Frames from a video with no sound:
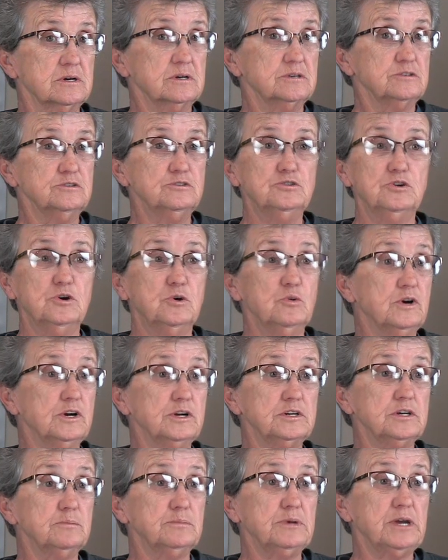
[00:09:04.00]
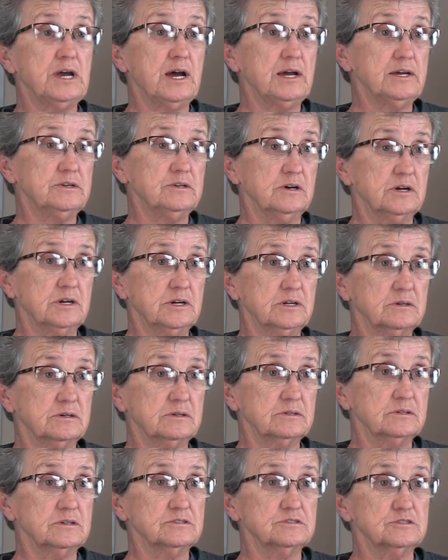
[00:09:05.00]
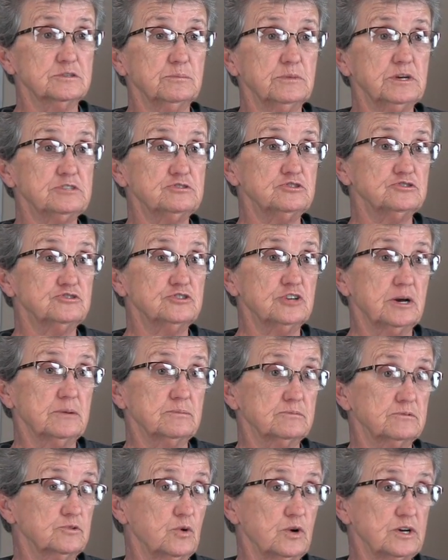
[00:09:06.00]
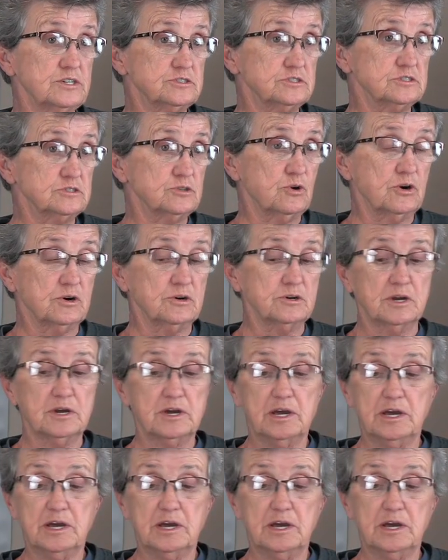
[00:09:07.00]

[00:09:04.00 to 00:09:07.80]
you don't want to get behind on it because it makes your job twice as hard.